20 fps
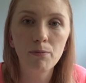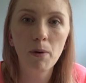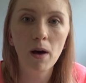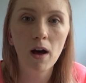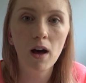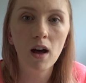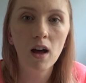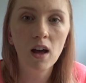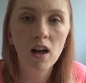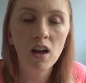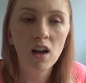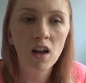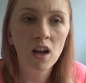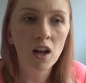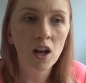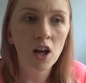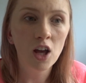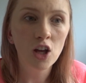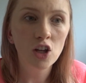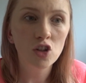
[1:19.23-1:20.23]
But
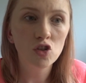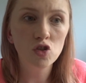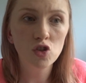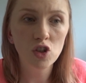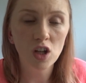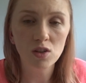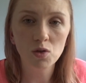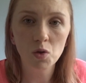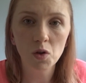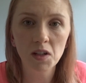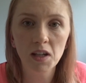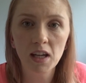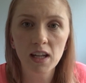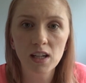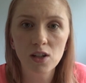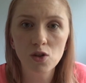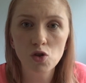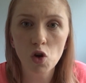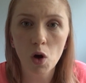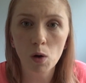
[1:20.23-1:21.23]
just going and
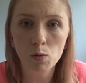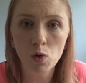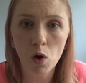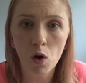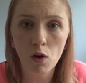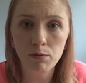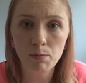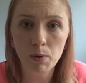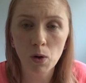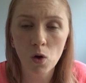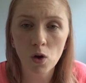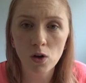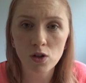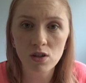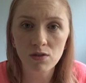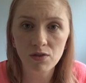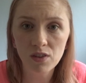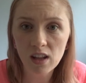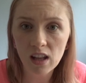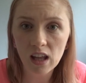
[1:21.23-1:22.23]
getting it chopped off because
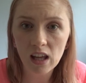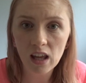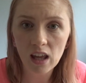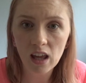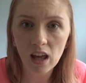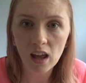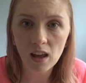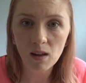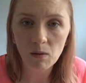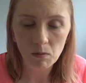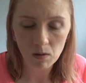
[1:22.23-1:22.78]
you feel like it,